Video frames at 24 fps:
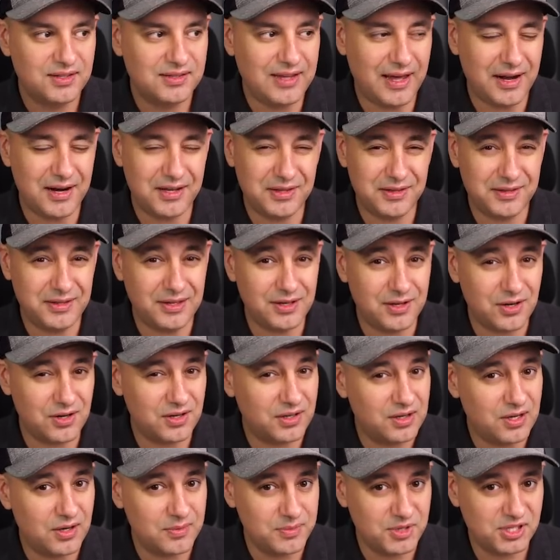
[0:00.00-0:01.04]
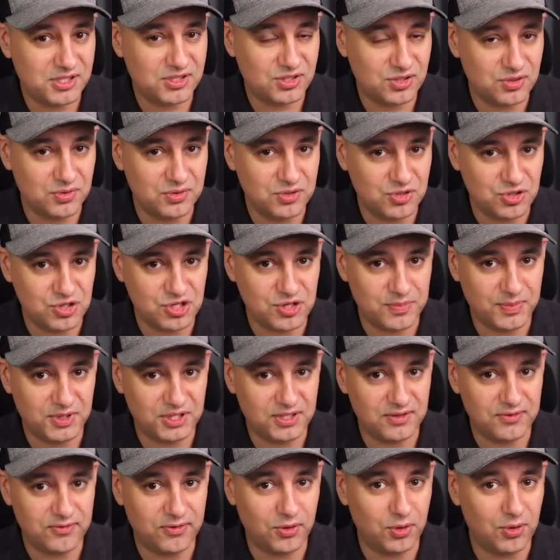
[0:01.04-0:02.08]
that I think are coming soon to
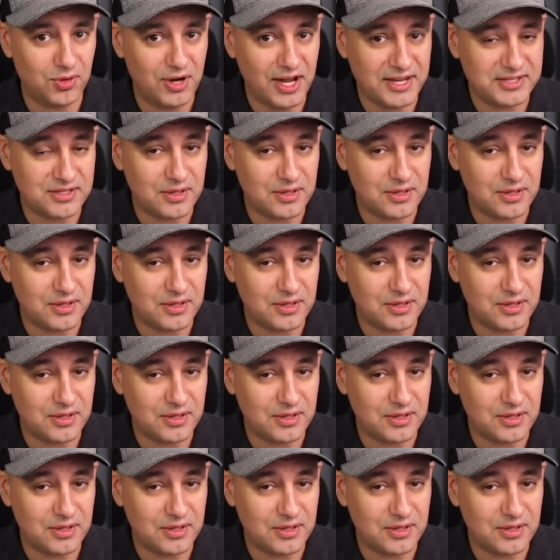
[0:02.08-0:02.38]
GPT-4.0.